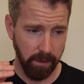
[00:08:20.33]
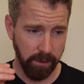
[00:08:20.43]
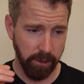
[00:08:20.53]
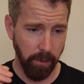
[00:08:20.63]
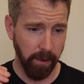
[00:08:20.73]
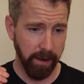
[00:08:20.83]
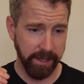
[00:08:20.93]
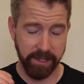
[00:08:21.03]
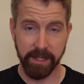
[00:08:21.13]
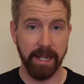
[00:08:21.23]
Do I
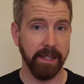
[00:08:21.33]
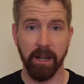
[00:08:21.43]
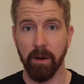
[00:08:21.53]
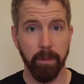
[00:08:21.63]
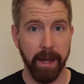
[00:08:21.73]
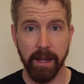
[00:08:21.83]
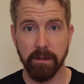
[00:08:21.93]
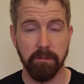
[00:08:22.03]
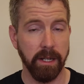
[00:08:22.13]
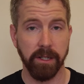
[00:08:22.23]
just get the car
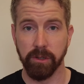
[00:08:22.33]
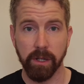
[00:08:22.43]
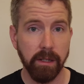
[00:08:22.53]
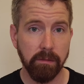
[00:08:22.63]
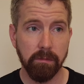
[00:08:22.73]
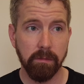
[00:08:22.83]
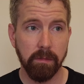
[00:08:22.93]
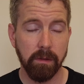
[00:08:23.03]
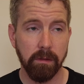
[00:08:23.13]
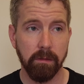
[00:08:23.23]
repaired and enjoy it
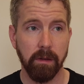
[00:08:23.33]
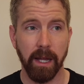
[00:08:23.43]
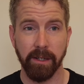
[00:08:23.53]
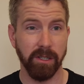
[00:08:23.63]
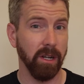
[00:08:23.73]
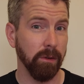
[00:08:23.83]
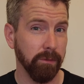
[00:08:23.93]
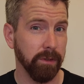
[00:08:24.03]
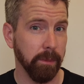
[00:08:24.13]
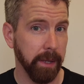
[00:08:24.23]
and just hope
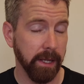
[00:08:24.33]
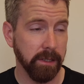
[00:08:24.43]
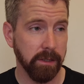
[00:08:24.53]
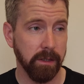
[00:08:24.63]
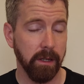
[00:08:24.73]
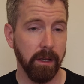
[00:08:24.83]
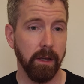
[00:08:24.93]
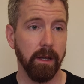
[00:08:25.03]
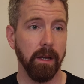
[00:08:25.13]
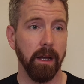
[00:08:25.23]
for the best?
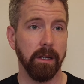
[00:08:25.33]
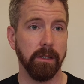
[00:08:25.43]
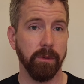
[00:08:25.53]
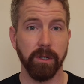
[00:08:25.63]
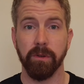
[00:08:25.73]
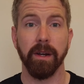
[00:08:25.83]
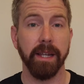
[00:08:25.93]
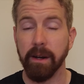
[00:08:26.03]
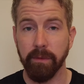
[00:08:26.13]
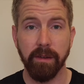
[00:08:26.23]
Do I try and
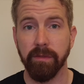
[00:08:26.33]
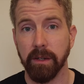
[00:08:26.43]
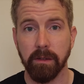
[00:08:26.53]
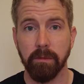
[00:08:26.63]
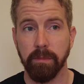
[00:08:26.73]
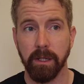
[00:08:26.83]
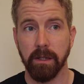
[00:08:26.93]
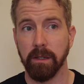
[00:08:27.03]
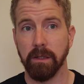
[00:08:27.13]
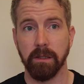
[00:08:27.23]
get a refund
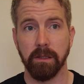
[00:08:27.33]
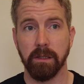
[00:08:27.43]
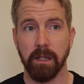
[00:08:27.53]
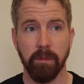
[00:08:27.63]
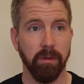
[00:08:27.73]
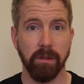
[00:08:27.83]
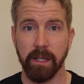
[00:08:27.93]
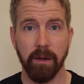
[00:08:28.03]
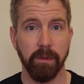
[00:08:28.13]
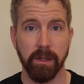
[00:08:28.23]
because it broke
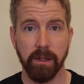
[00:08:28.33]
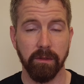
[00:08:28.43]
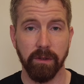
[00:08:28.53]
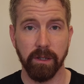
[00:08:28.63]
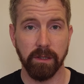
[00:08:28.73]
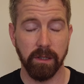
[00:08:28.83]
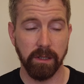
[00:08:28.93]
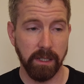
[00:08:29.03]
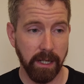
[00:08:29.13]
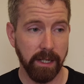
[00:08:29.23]
down within the first
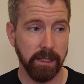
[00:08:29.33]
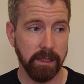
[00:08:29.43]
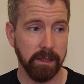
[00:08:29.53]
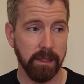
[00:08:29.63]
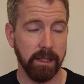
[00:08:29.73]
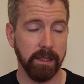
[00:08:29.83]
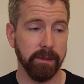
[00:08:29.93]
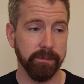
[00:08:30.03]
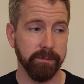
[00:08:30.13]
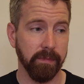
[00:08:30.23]
30 days?
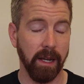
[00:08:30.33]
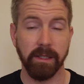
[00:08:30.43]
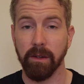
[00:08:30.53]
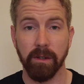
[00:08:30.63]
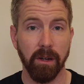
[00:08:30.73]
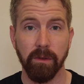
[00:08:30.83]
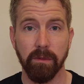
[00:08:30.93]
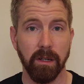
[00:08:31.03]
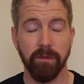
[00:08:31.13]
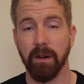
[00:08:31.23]
I don't know
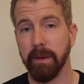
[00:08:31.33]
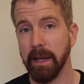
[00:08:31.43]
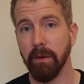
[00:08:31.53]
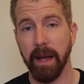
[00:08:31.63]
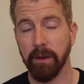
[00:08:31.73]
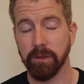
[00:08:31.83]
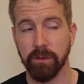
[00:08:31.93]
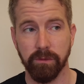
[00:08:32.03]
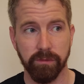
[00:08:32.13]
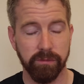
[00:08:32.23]
if I'm now out
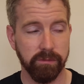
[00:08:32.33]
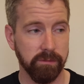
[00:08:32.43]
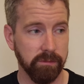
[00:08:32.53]
of